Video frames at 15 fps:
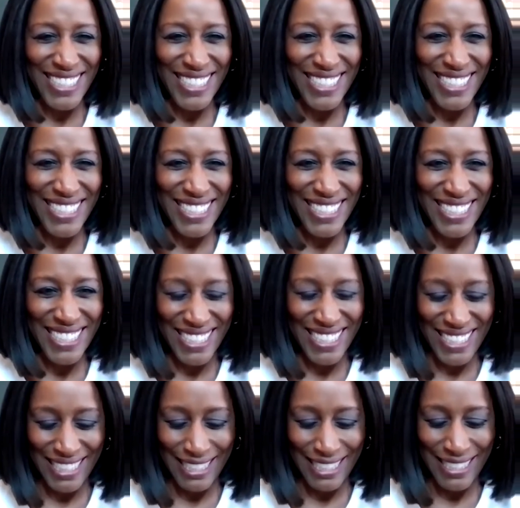
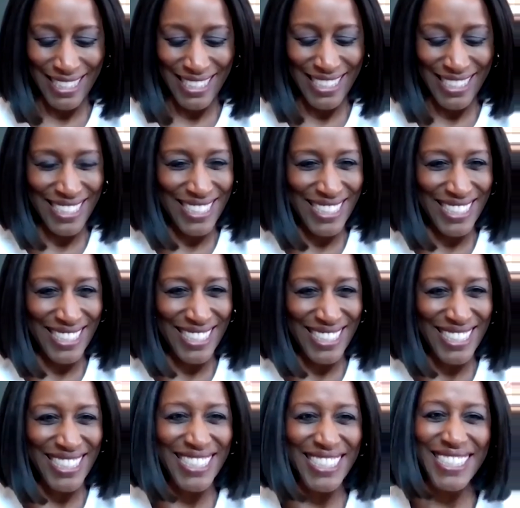
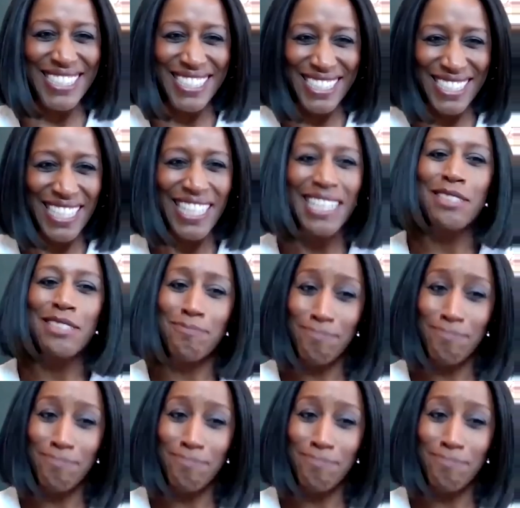[no speech]